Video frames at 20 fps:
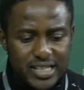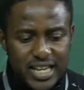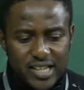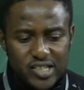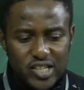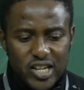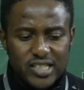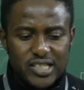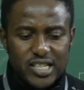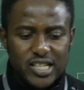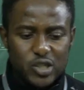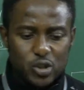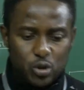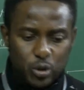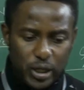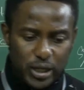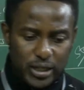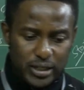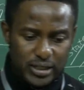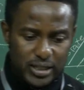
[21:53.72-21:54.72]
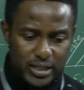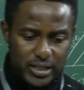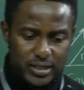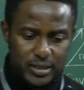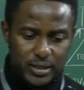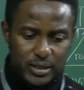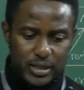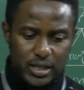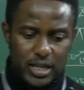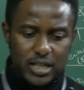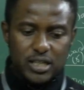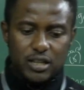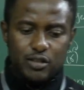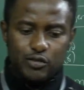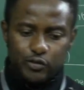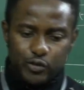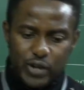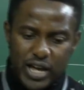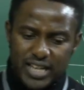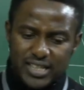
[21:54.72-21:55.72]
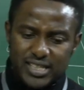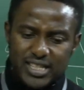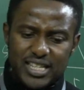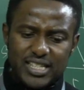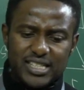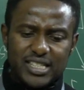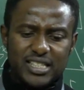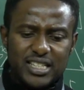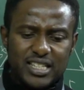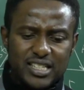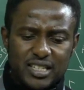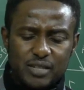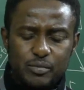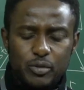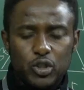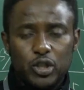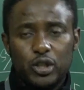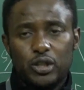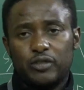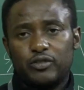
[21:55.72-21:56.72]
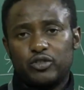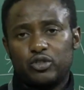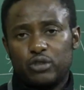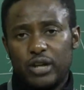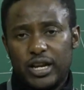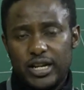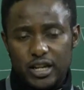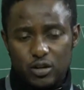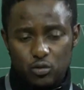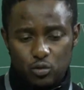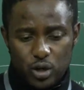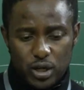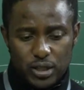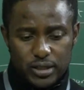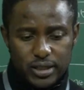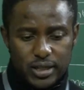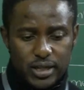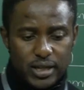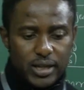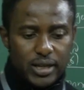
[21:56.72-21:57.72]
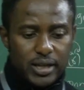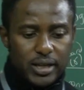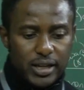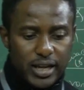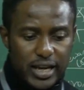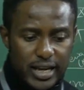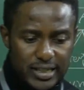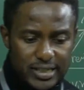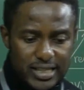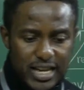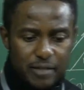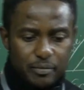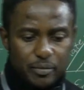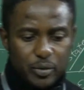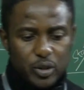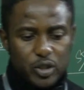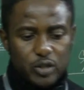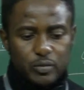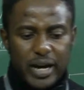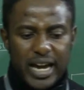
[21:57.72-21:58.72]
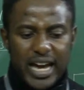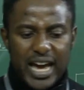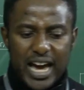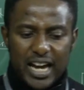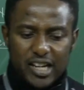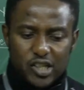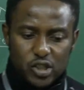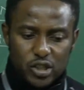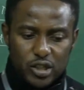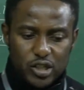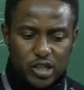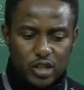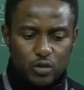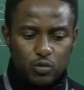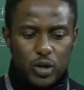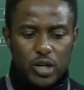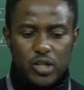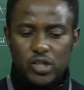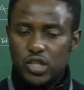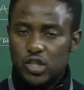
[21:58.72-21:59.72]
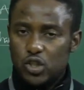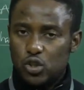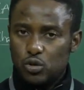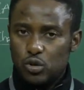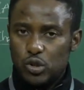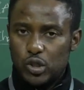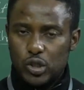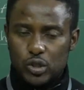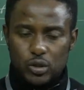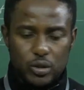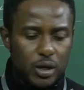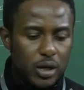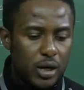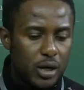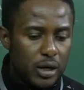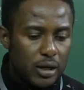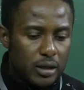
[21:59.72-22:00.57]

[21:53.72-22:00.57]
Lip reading: this agent is doing this, it influences the distribution of training what? Examples by action sequence it chooses.